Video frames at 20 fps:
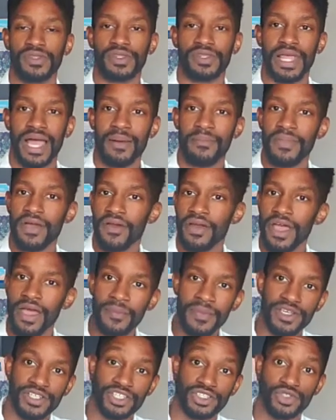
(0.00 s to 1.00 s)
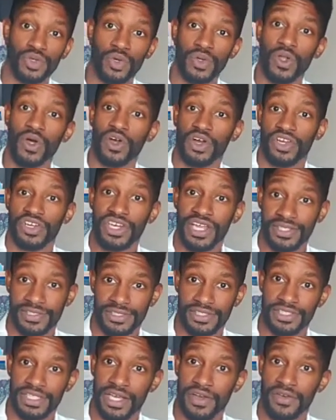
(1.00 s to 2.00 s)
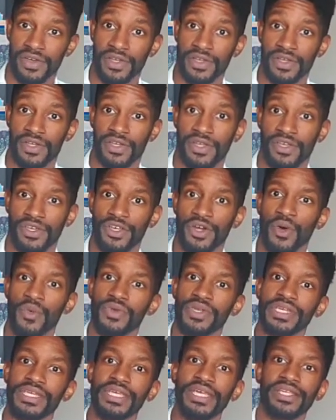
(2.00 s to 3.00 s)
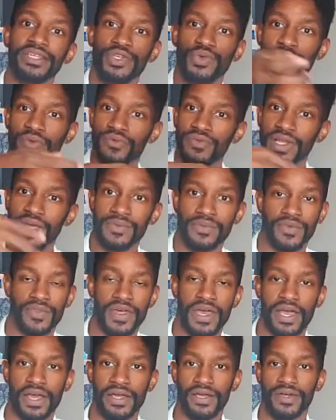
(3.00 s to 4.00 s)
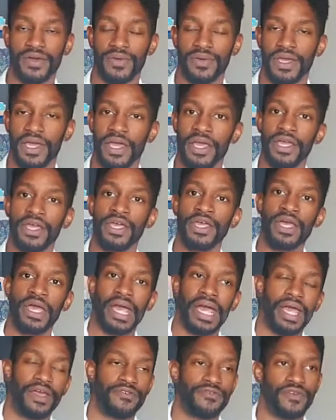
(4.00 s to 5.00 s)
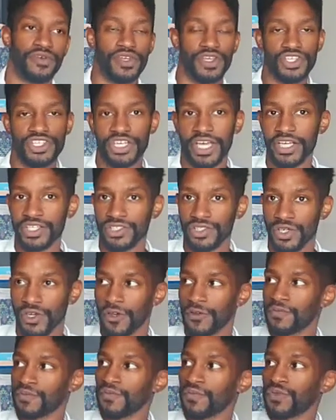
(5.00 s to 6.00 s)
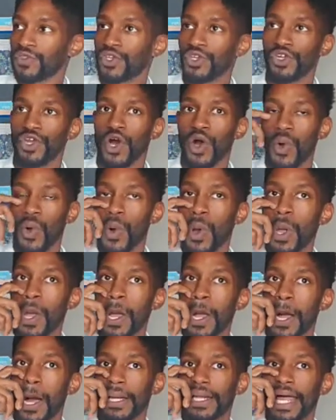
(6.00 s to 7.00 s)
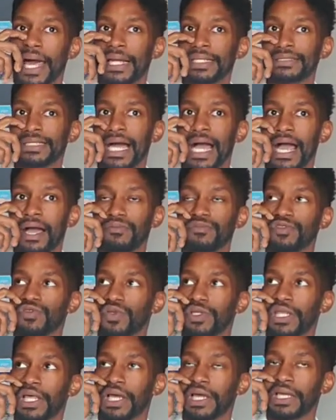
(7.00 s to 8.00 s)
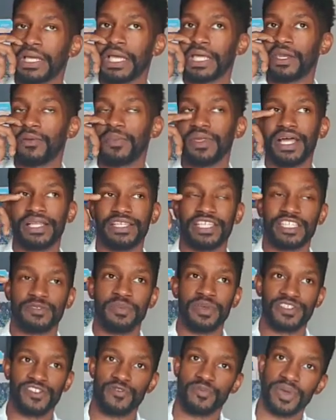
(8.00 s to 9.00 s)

that mirror image is no longer necessary. You don't need the twin flame for that, okay? And for the chaser, you know, a lot of times, uh, like again, it'd be that dismissive